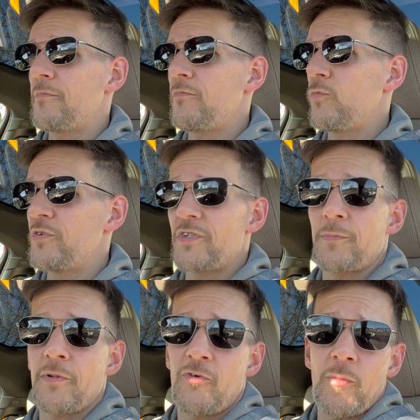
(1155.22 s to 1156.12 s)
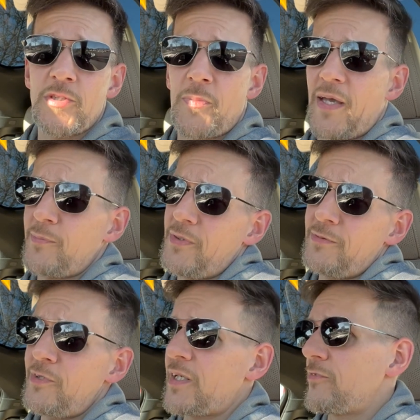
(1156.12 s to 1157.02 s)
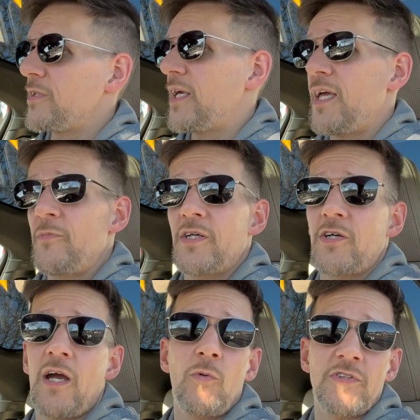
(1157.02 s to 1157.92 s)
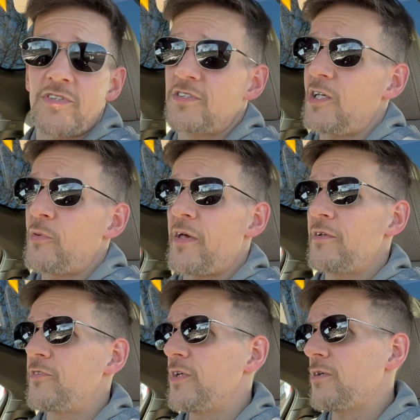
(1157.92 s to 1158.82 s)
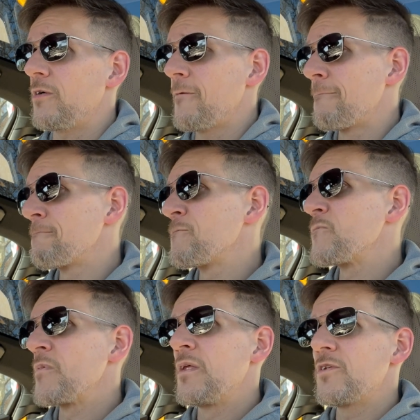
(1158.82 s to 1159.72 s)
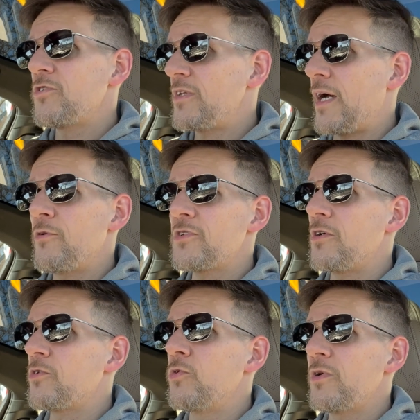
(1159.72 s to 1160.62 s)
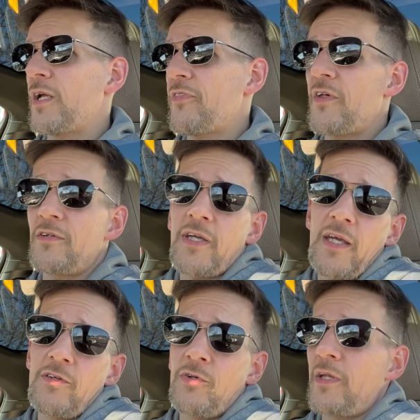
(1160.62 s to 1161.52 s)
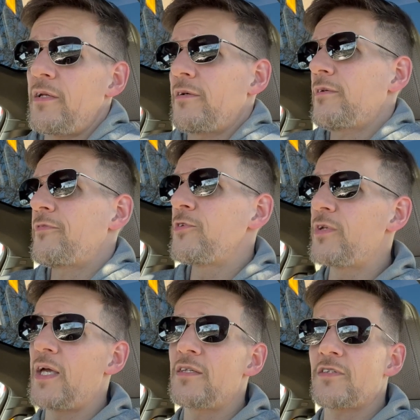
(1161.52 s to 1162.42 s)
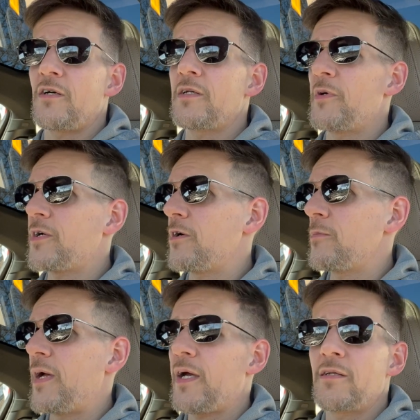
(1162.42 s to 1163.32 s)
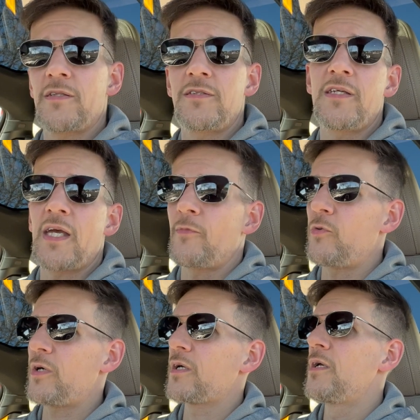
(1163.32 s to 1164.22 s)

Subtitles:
Wasn't a performance pack, but whatever. They gave me a car. I wasn't stuck without a vehicle. So that was all cool. And I thought, okay, cool. Hang on a few days. I'll get my car back and the TCAM will work.